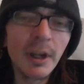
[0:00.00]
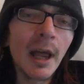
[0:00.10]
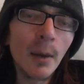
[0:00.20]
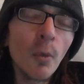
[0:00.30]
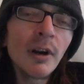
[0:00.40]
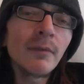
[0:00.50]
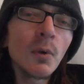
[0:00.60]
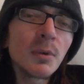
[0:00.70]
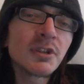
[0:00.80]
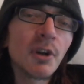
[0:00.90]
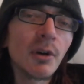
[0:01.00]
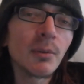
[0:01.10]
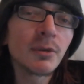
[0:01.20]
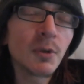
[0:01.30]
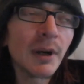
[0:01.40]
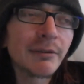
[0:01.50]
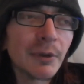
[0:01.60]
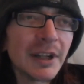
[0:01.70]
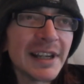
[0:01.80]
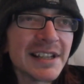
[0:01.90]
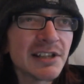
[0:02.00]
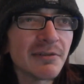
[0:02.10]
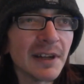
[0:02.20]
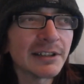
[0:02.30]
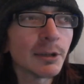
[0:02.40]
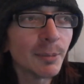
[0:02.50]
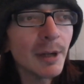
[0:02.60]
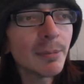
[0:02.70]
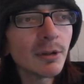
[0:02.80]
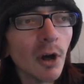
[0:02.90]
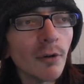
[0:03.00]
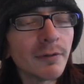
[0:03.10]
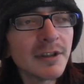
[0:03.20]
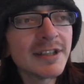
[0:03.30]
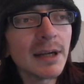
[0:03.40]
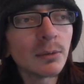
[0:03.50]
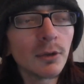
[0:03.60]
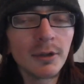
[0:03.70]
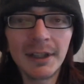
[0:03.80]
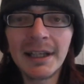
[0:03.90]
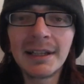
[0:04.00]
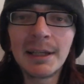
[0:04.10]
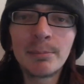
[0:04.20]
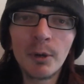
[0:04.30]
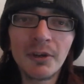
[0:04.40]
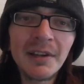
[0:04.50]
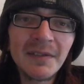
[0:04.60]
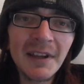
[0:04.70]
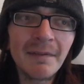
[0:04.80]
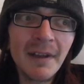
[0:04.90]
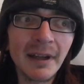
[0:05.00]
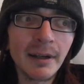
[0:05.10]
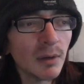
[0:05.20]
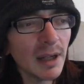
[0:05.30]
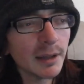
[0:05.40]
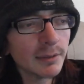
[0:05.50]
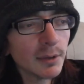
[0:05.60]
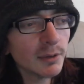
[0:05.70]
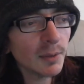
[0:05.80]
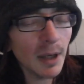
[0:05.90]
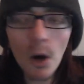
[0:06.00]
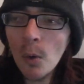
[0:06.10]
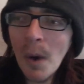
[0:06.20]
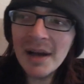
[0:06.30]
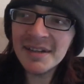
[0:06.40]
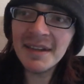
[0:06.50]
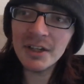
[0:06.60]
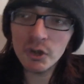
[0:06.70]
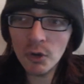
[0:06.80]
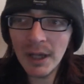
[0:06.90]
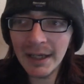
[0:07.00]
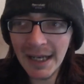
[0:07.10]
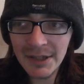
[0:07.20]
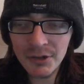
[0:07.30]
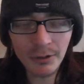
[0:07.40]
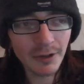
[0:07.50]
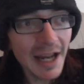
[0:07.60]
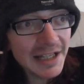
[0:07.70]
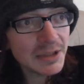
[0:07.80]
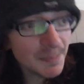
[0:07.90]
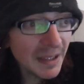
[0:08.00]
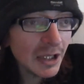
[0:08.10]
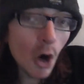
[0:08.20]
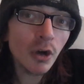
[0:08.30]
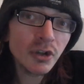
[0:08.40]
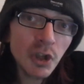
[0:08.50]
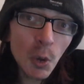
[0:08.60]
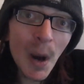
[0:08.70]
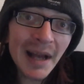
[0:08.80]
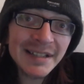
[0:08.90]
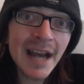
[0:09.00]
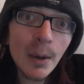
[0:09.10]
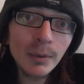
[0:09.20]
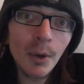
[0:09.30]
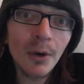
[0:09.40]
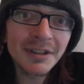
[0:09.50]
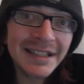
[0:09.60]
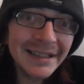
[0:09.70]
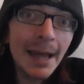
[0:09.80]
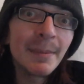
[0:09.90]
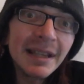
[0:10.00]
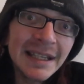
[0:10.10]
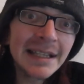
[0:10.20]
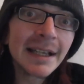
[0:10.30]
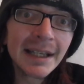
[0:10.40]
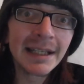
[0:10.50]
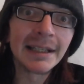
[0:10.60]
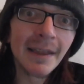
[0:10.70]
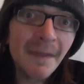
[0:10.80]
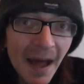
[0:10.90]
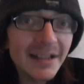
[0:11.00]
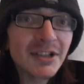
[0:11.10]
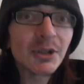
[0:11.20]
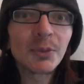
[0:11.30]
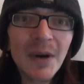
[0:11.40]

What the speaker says: yeah, what I've always thought was quite funny is the fact that people often download illegally, but then they think like they're like, oh, why did that show get cancelled? It's because you are downloading them illegally. That's the